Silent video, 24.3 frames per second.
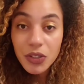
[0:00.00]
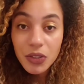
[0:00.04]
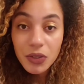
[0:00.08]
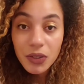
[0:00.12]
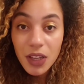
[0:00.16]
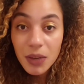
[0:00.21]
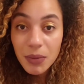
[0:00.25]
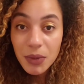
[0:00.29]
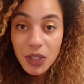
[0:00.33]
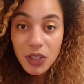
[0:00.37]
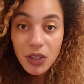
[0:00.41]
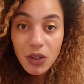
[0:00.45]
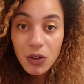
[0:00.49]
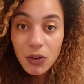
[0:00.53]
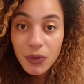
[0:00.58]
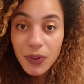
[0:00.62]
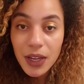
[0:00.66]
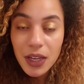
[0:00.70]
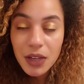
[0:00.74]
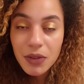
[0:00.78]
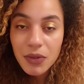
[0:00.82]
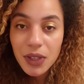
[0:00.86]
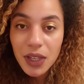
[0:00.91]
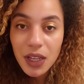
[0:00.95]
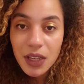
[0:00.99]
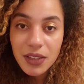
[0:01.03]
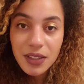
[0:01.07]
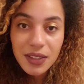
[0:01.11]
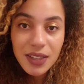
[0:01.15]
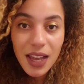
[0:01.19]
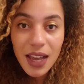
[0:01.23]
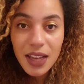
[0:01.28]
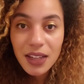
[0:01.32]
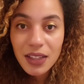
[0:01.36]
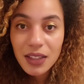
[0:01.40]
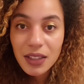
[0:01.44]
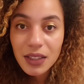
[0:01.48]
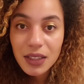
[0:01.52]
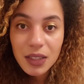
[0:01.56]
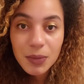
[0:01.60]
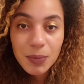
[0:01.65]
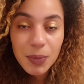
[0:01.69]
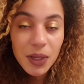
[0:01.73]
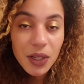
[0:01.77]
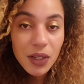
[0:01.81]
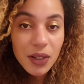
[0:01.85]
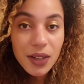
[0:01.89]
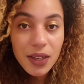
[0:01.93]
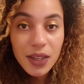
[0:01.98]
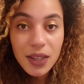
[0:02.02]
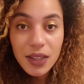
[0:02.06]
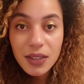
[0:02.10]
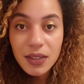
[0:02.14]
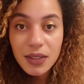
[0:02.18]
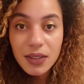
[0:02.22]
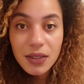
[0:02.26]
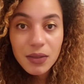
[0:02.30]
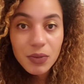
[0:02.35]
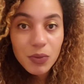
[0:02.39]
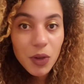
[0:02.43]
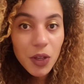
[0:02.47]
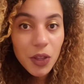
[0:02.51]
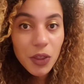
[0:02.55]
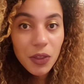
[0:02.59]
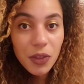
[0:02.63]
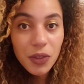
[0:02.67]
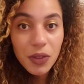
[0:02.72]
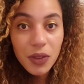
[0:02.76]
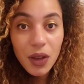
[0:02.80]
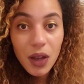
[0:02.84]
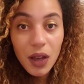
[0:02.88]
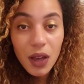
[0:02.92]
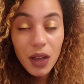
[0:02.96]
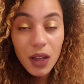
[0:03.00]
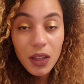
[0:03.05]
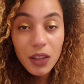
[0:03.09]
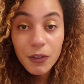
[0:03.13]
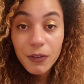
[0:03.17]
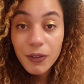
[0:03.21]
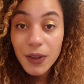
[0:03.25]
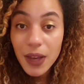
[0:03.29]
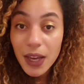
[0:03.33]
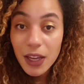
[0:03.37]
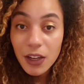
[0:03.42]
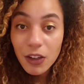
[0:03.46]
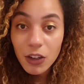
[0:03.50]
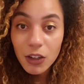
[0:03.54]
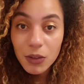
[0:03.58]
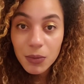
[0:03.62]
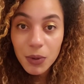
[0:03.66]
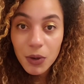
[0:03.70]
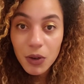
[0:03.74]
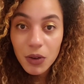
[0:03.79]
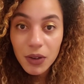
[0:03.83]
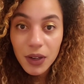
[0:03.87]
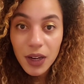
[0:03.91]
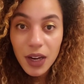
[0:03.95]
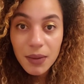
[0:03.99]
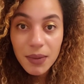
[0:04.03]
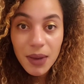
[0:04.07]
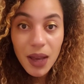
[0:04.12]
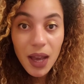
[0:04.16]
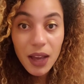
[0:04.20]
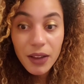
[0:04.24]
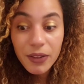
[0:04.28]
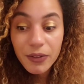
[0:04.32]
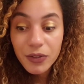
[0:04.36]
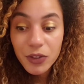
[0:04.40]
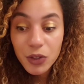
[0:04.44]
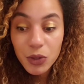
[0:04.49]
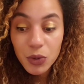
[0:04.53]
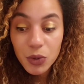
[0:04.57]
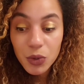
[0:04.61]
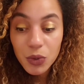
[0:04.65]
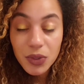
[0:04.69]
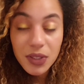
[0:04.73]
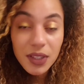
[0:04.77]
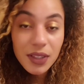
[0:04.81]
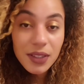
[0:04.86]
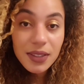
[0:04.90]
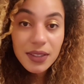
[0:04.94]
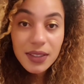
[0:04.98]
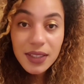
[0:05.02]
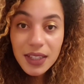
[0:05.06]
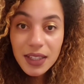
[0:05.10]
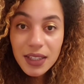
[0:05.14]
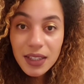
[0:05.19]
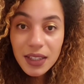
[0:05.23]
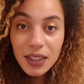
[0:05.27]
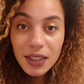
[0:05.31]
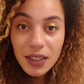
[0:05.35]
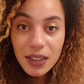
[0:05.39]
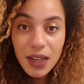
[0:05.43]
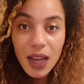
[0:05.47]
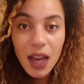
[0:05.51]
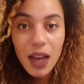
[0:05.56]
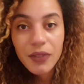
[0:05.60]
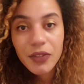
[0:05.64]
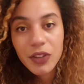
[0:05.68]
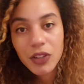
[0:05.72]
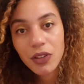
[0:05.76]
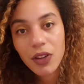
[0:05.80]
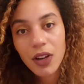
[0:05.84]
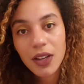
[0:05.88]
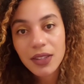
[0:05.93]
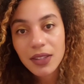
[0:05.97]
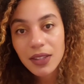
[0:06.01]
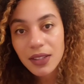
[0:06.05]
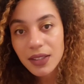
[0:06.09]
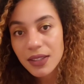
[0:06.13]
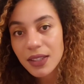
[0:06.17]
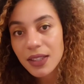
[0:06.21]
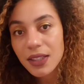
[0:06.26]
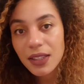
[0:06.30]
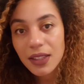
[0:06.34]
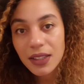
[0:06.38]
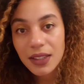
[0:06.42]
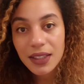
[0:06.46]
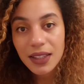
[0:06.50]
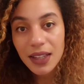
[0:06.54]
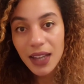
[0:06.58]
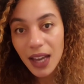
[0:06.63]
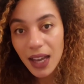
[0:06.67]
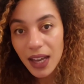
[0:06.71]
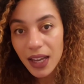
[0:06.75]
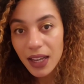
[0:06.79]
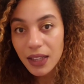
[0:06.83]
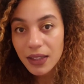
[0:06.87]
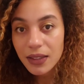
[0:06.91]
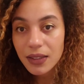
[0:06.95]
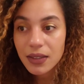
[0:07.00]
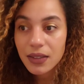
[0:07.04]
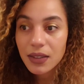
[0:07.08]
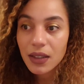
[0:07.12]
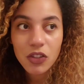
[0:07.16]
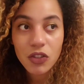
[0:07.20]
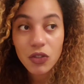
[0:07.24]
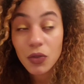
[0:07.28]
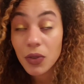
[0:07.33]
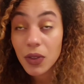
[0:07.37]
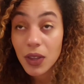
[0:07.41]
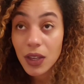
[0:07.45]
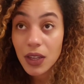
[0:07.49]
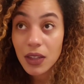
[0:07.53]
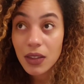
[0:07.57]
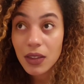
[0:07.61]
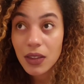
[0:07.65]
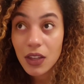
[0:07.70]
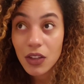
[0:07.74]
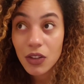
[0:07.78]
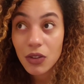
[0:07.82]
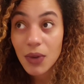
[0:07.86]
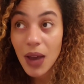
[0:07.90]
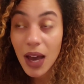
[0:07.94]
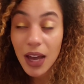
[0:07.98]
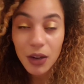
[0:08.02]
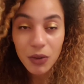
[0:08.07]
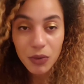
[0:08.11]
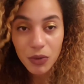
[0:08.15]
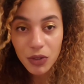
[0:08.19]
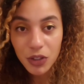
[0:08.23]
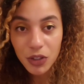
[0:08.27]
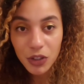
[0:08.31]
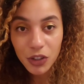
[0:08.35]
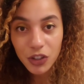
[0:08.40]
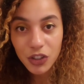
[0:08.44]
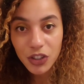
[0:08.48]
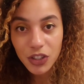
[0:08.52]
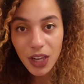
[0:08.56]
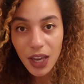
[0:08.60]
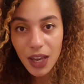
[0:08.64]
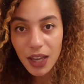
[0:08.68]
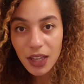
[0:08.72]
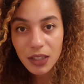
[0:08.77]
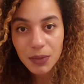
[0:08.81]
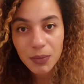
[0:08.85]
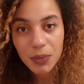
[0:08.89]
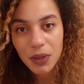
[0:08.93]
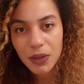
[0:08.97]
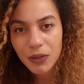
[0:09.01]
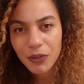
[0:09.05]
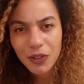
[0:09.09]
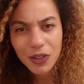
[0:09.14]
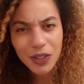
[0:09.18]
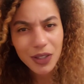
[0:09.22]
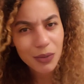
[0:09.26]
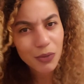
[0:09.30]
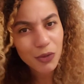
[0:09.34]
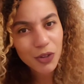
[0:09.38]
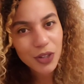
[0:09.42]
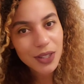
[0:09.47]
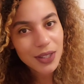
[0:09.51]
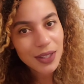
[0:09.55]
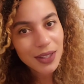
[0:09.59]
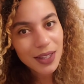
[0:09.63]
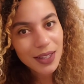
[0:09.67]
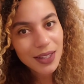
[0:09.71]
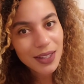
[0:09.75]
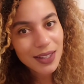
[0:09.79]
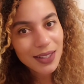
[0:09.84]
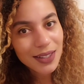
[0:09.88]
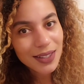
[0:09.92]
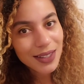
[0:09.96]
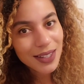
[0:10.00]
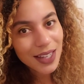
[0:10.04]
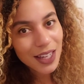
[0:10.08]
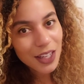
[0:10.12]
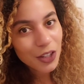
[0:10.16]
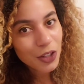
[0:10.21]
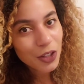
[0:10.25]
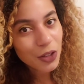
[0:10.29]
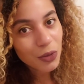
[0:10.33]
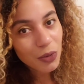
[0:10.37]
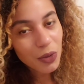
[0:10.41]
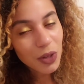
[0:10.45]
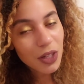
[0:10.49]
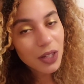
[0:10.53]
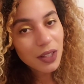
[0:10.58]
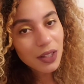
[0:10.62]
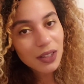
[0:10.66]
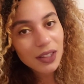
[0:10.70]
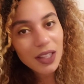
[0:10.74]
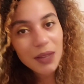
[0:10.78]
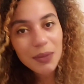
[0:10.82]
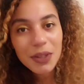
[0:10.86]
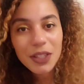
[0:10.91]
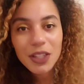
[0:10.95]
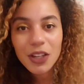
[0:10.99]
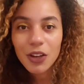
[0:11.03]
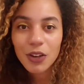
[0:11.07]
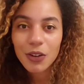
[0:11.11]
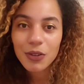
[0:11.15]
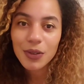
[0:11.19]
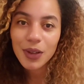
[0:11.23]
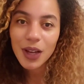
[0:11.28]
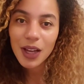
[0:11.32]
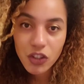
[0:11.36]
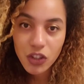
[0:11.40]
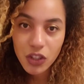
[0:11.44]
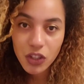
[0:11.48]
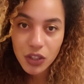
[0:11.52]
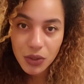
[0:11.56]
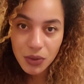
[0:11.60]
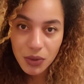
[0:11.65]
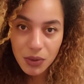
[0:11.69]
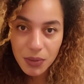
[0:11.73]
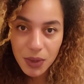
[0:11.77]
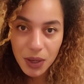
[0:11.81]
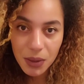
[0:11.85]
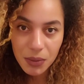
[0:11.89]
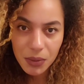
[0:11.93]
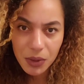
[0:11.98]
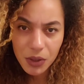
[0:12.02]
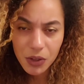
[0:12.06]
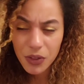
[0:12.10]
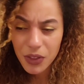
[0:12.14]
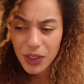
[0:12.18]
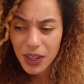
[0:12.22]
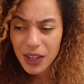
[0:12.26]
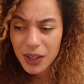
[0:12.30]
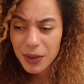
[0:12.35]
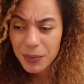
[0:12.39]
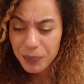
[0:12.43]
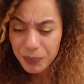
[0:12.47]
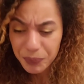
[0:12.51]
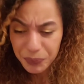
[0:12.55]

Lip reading: let me know if anyone else has had an experience with the fan art program. Have you succeeded? Have you not succeeded yet? Did you think that you had a real good chance, but for some reason they didn't take your work? Let me know. And just remember that